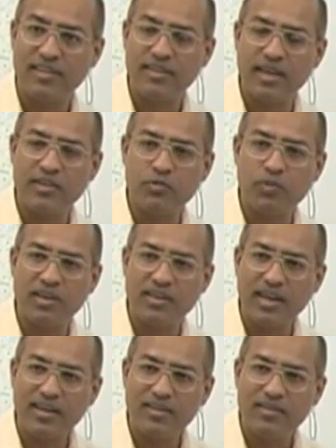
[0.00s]
That is
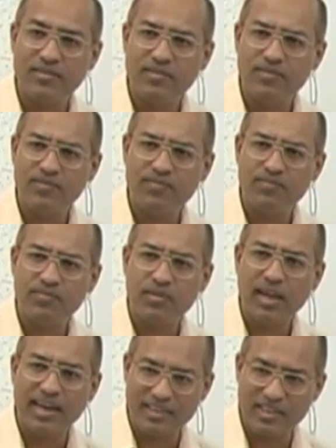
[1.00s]
platelet
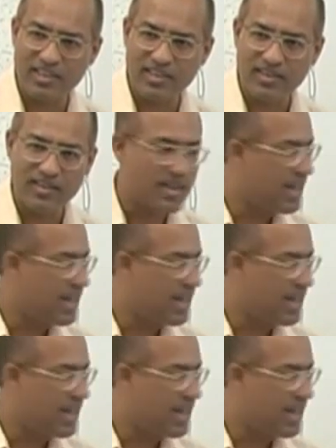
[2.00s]
adhesion.